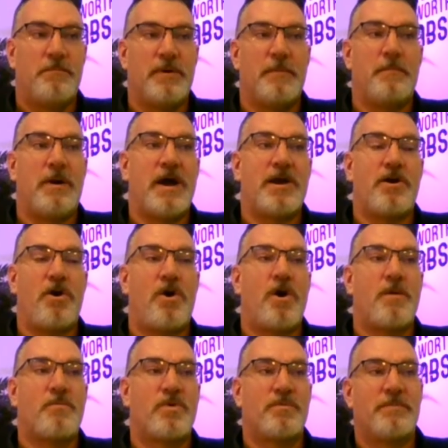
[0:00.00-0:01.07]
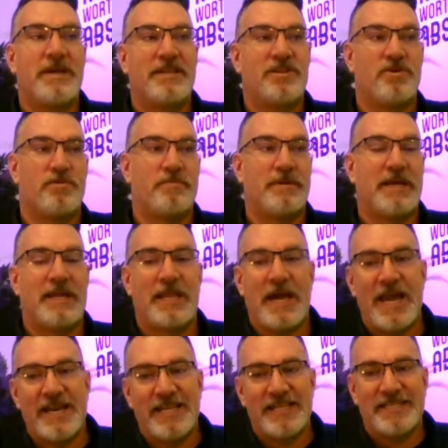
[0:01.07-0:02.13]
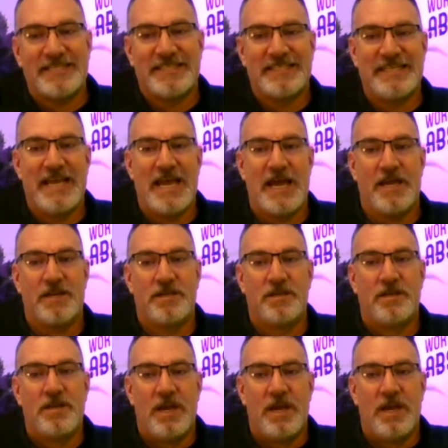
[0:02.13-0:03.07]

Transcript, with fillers: but my harm would mean there would be a line in the sand,